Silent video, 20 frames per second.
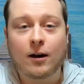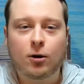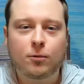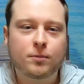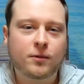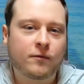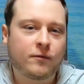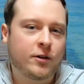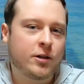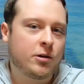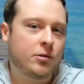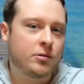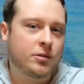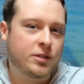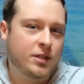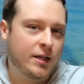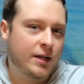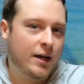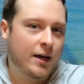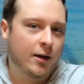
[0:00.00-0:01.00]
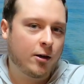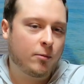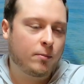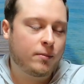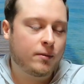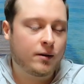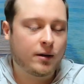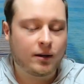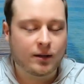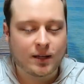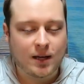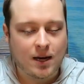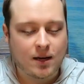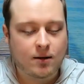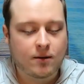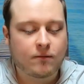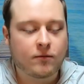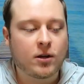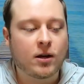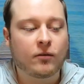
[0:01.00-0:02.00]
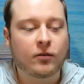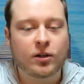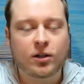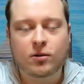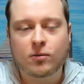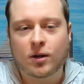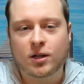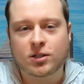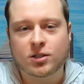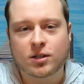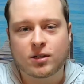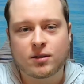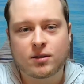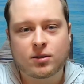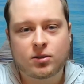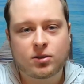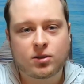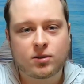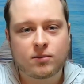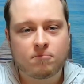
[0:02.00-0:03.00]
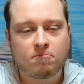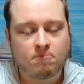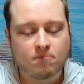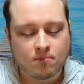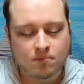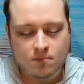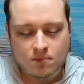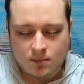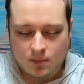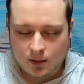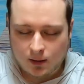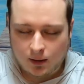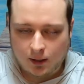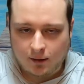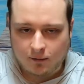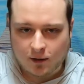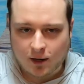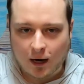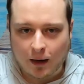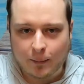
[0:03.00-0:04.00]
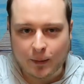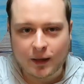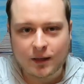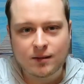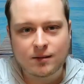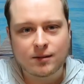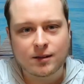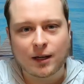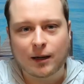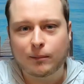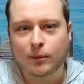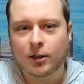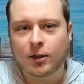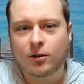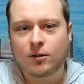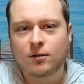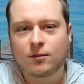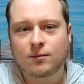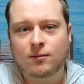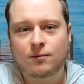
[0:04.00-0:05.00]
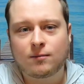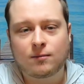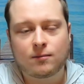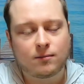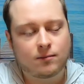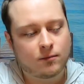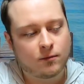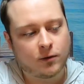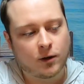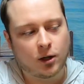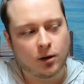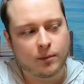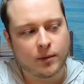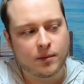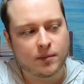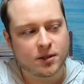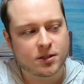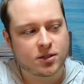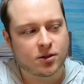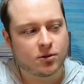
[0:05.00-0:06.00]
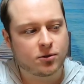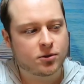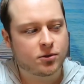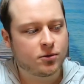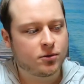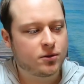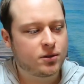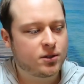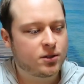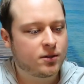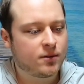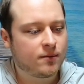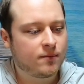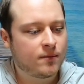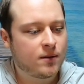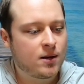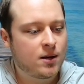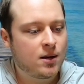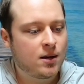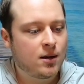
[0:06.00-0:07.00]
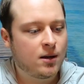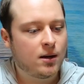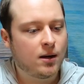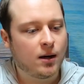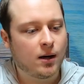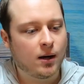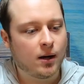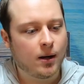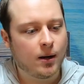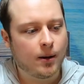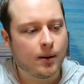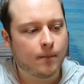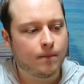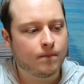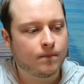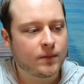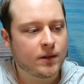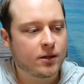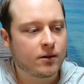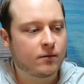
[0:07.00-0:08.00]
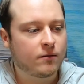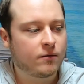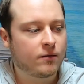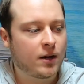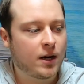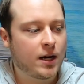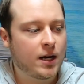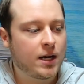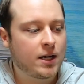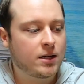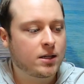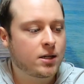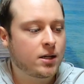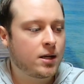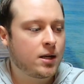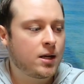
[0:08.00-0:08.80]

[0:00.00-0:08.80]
the video did help. Again, if you have any questions, leave a comment down below. Follow me on my socials. You can find